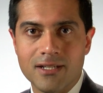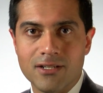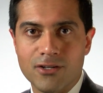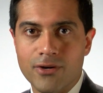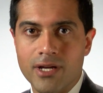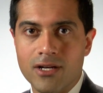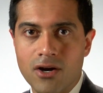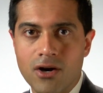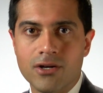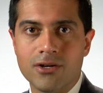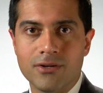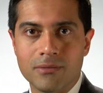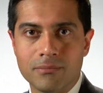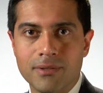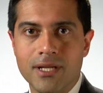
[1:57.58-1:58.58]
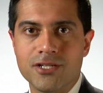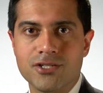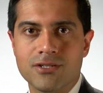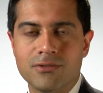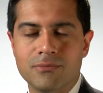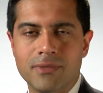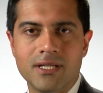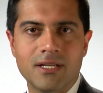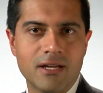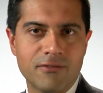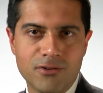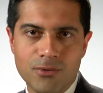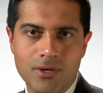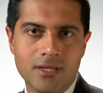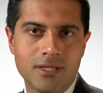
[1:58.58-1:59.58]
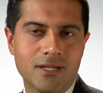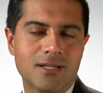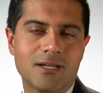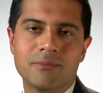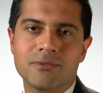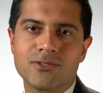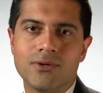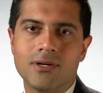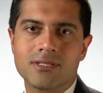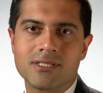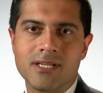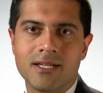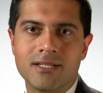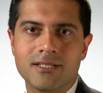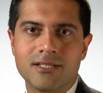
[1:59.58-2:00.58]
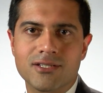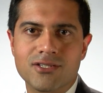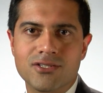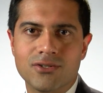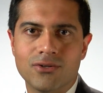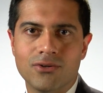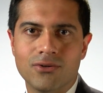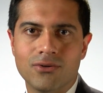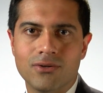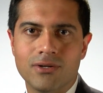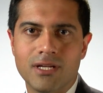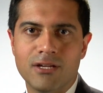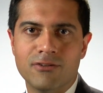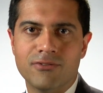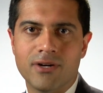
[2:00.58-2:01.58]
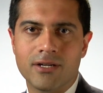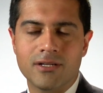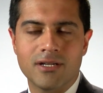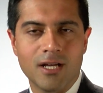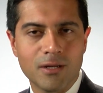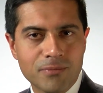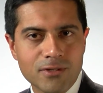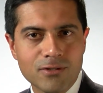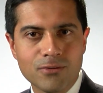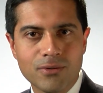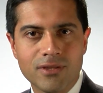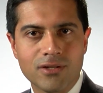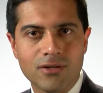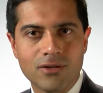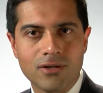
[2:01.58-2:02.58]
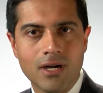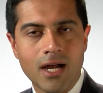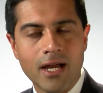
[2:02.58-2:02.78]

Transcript: it a great honor and pleasure to meet everyone that comes to our center, so if I could help you with your